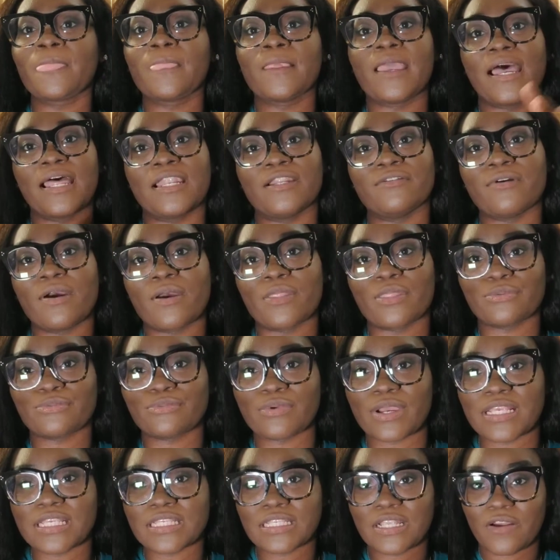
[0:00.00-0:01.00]
and around the
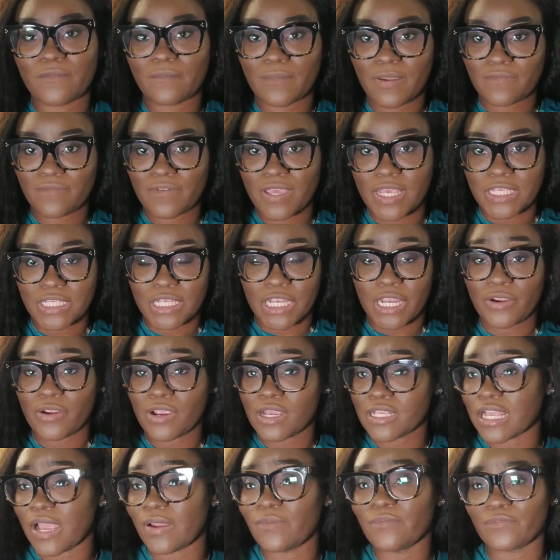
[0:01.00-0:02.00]
rest of my face
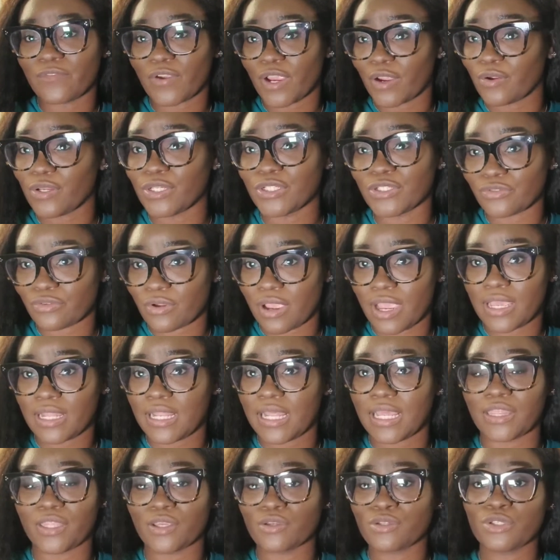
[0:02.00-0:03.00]
areas I'm very dry,
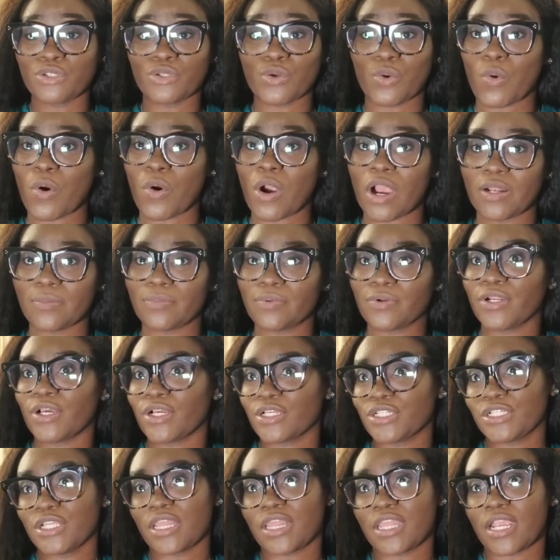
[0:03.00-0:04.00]
like there's no oil
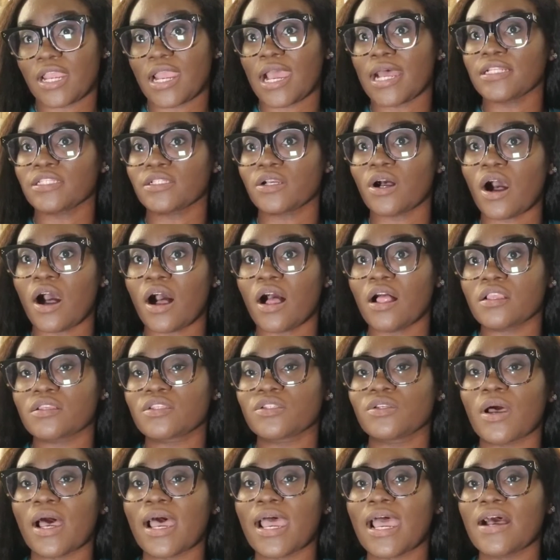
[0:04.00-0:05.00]
production there at all.
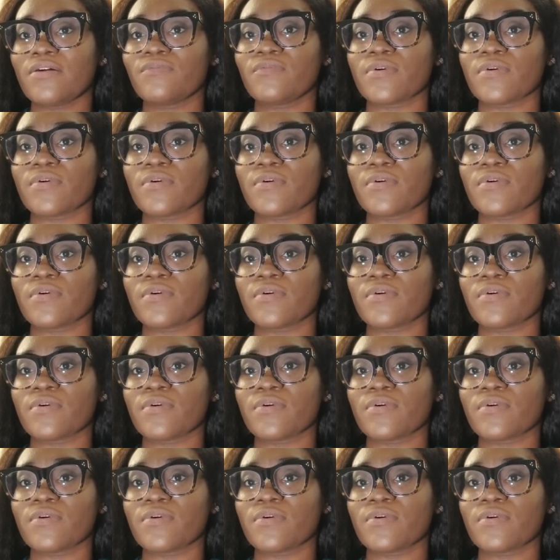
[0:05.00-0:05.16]
So I have